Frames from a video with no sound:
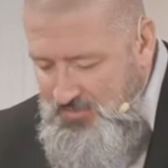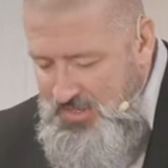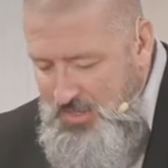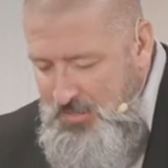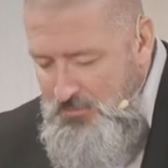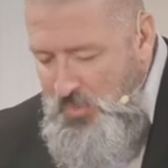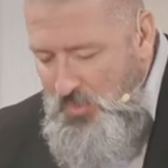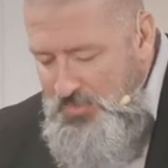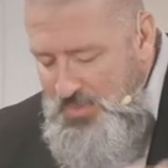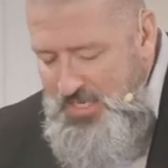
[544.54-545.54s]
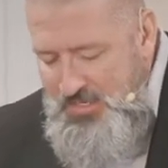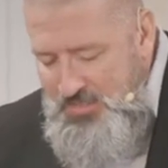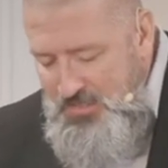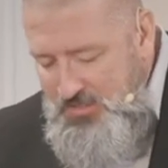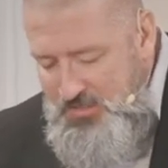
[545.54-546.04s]
of it. But we
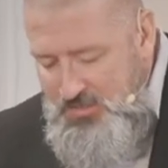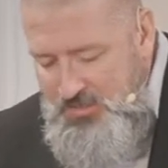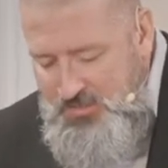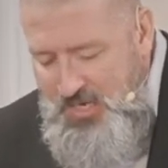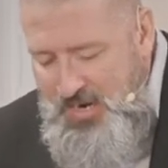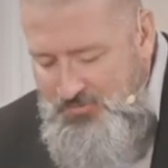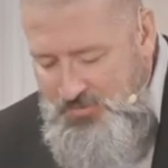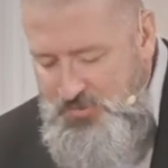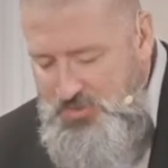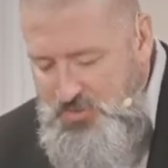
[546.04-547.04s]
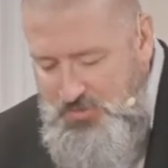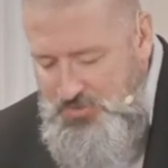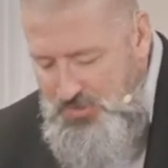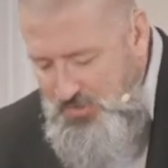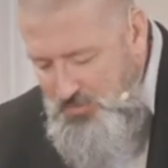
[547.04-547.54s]
begin to dive through
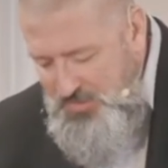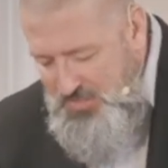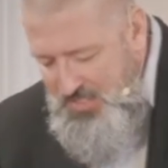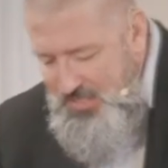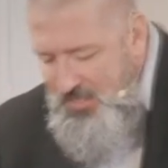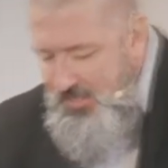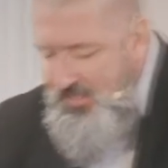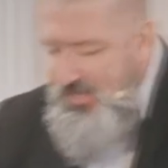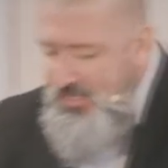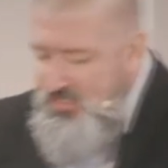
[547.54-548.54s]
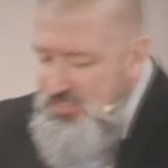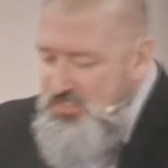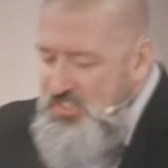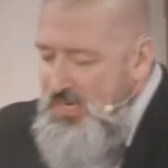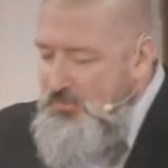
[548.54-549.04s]
Scripture, and we see in
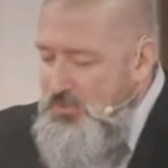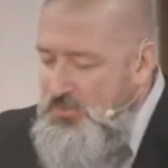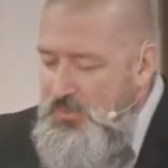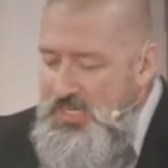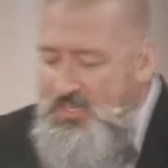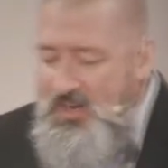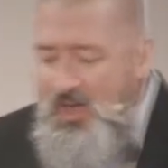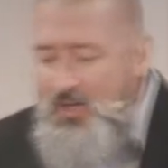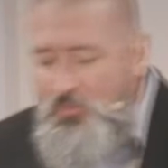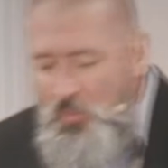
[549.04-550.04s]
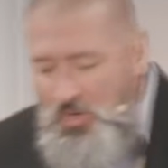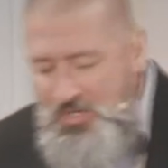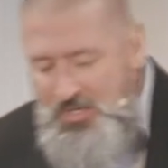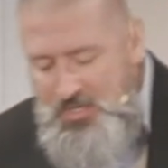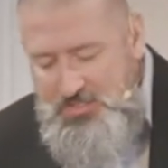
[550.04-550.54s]
Exodus chapter 3, God
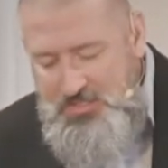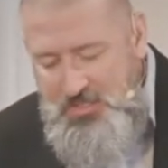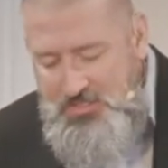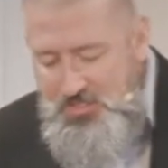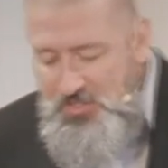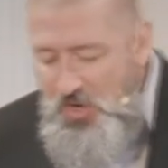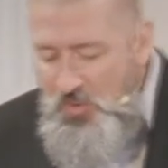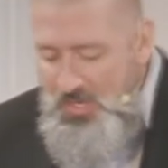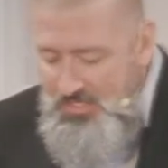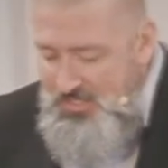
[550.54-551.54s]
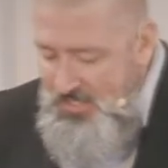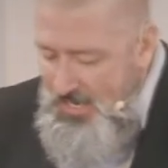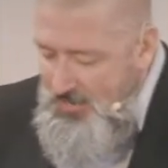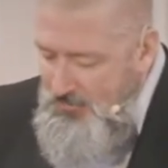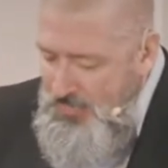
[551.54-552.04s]
wanted us to know his
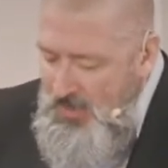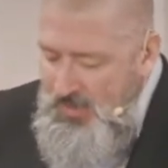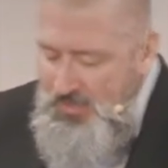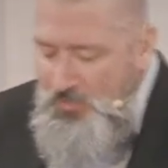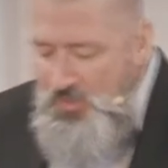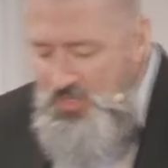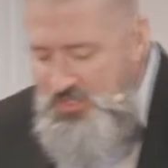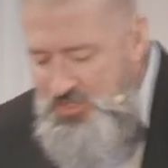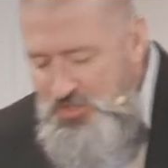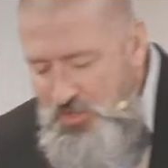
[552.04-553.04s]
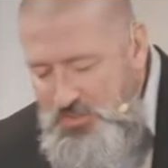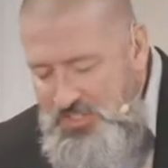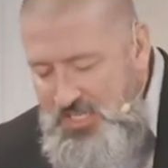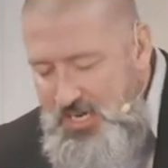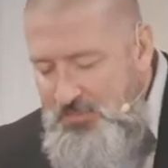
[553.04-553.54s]
name. He wanted us to know
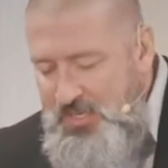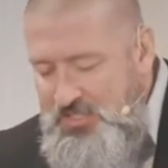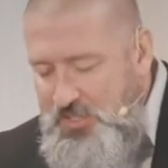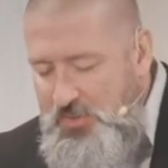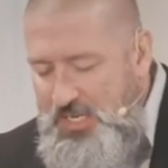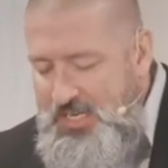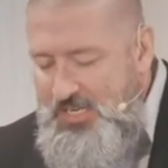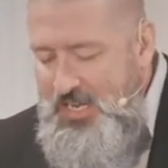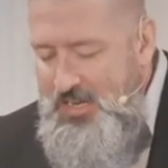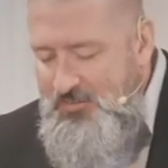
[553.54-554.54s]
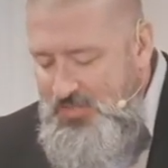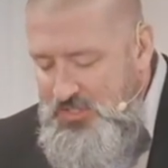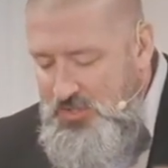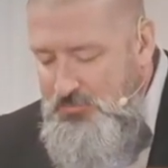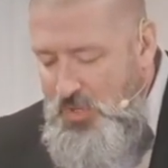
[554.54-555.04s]
his name, and so he gave
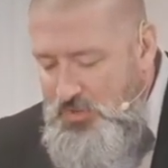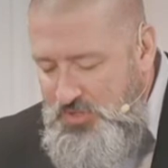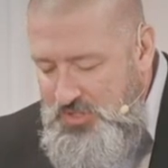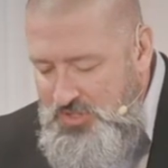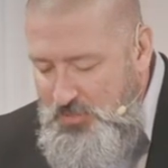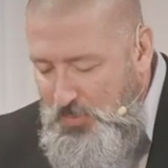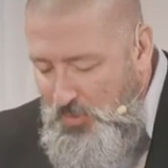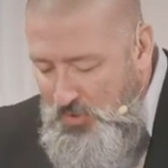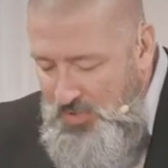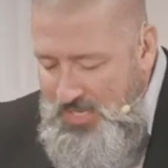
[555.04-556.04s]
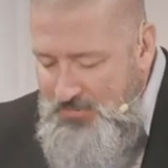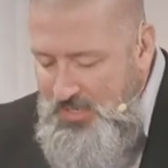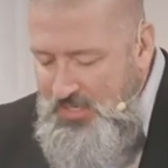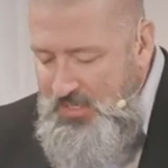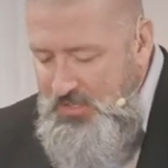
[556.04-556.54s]
it to Moses to
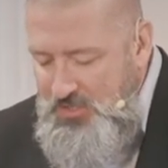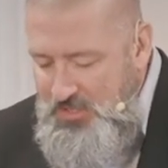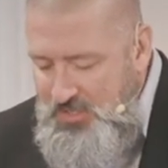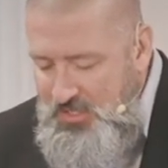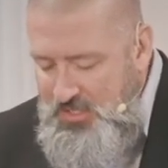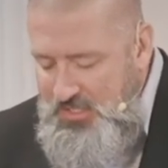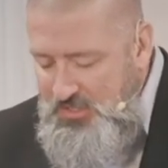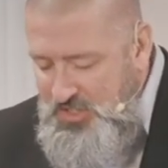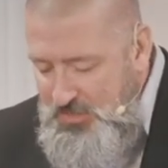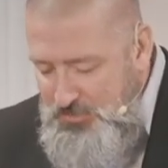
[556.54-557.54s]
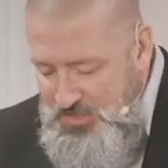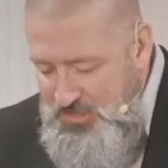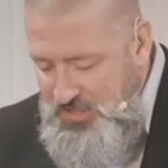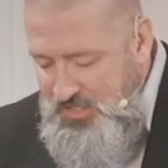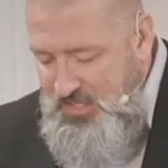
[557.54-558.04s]
proclaim it to the
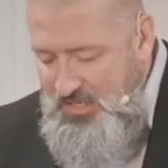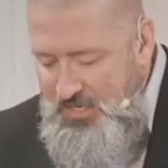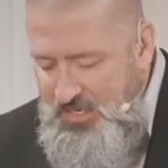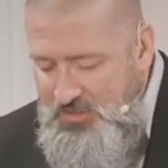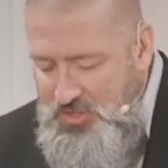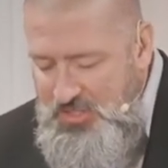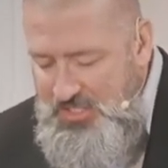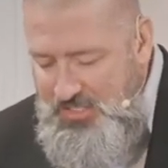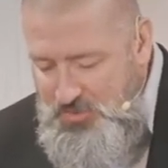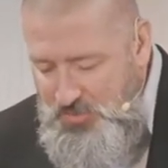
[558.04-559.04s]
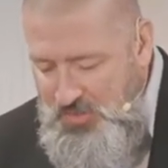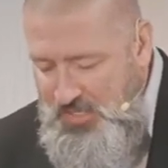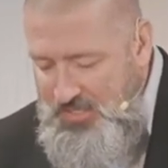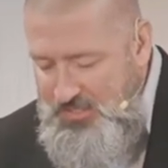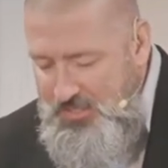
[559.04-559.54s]
Egyptians and to the
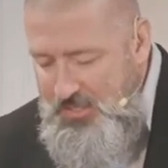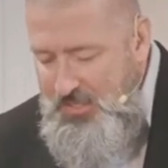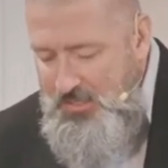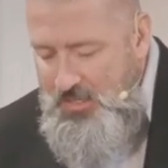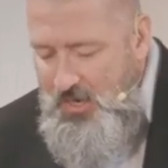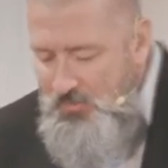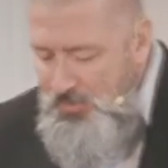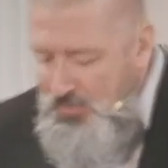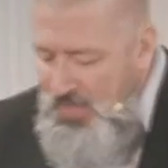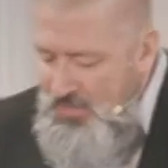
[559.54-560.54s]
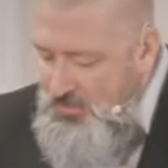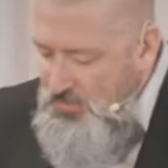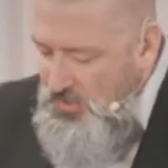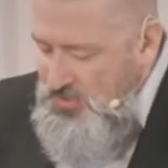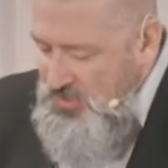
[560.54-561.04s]
Israelites. God replied to
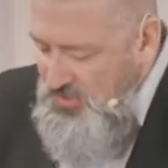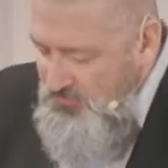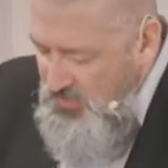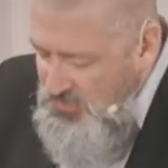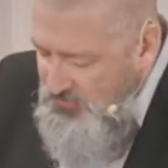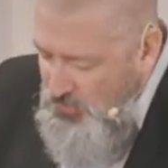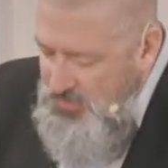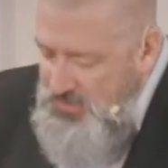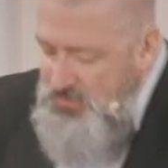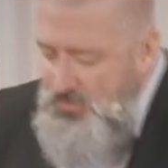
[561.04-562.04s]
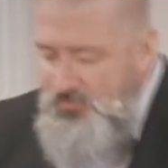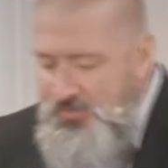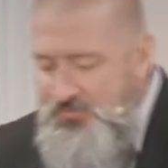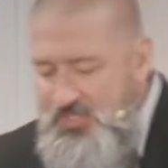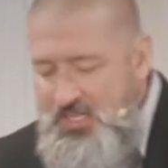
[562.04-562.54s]
Moses in verse 14 through
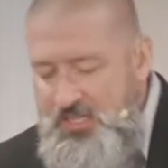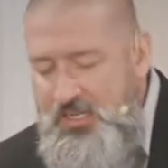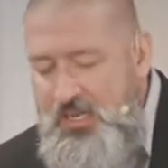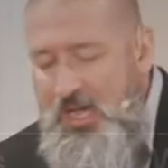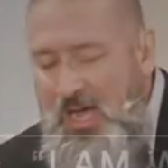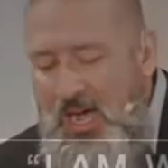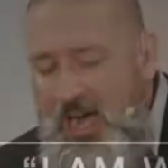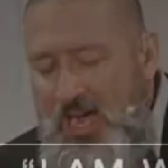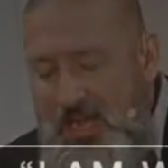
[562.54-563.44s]
15, I